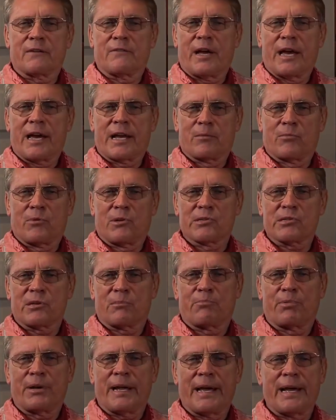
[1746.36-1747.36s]
of animals
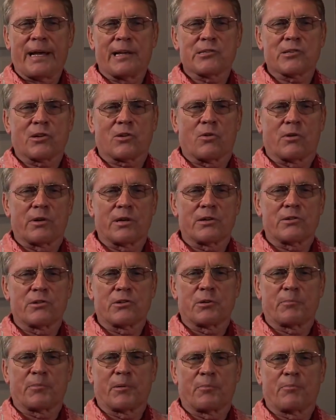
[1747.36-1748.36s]
and plants according
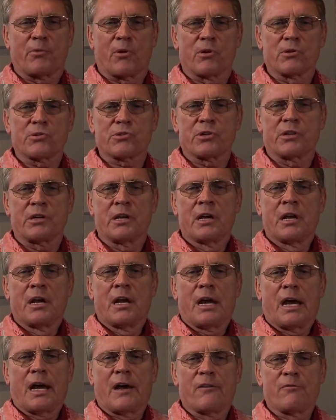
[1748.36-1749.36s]
to the proportion
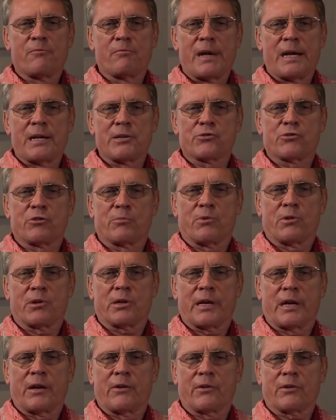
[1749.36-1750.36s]
of measurable
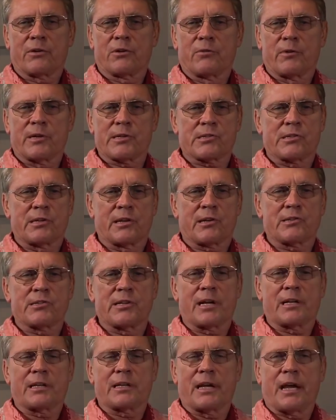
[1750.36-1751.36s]
characteristics
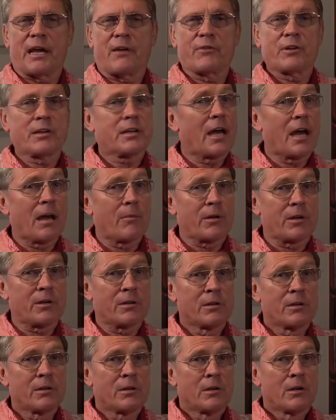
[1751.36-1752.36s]
that they have in common.
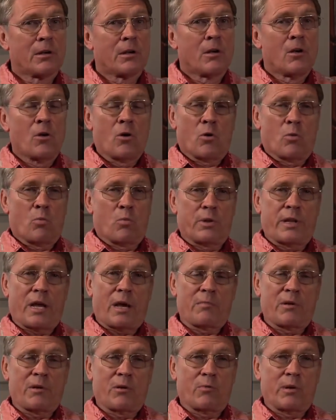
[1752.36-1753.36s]
Would
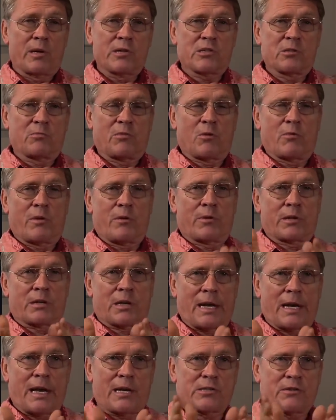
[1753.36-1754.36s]
that be reasonable? We would
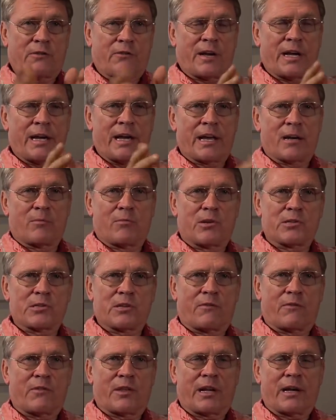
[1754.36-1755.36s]
classify animals
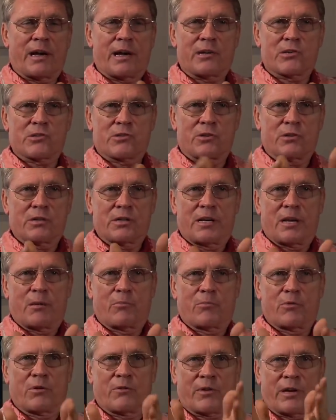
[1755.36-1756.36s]
if they got a certain
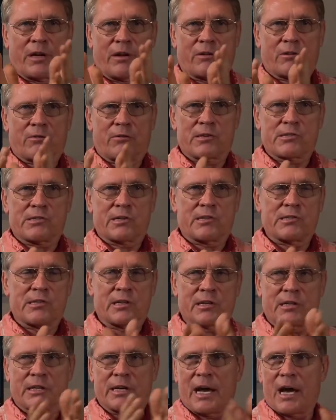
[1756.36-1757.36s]
number of characteristics
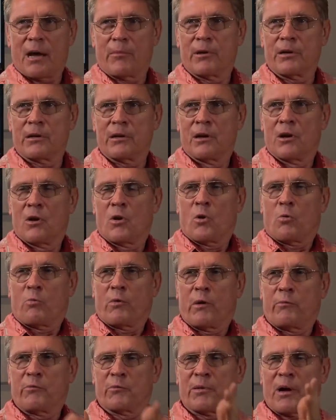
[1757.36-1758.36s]
in common.
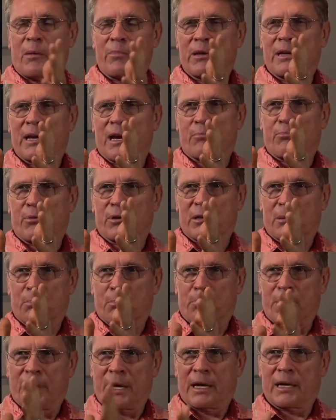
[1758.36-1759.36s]
We would probably not put the
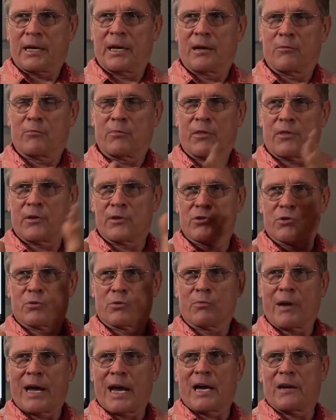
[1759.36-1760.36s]
pig in with the
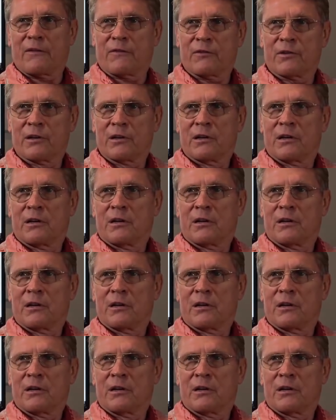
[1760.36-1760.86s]
giraffe.